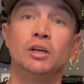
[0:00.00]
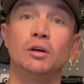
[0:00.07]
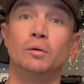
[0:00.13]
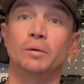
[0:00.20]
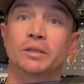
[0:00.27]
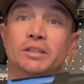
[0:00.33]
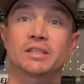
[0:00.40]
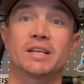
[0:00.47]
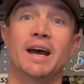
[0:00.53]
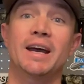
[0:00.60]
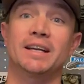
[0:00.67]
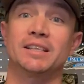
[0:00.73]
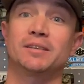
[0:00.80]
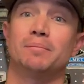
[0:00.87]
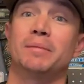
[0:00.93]
which is
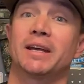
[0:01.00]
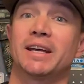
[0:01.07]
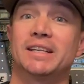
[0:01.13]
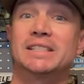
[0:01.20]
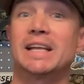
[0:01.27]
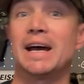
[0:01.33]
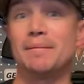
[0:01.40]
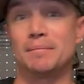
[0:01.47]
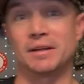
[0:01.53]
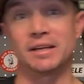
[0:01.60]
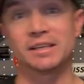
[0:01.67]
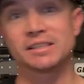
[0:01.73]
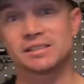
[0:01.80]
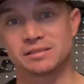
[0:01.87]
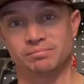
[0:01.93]
nice, because that
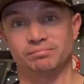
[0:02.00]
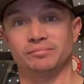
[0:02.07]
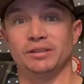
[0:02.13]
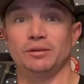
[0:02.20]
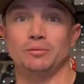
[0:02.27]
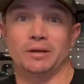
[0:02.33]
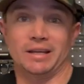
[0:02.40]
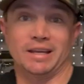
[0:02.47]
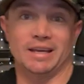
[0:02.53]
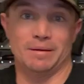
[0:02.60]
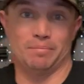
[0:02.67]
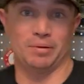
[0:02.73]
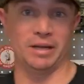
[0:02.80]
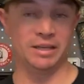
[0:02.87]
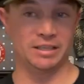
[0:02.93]
means that we can
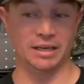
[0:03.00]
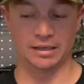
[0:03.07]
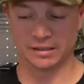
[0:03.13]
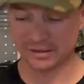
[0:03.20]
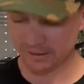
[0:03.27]
get painting.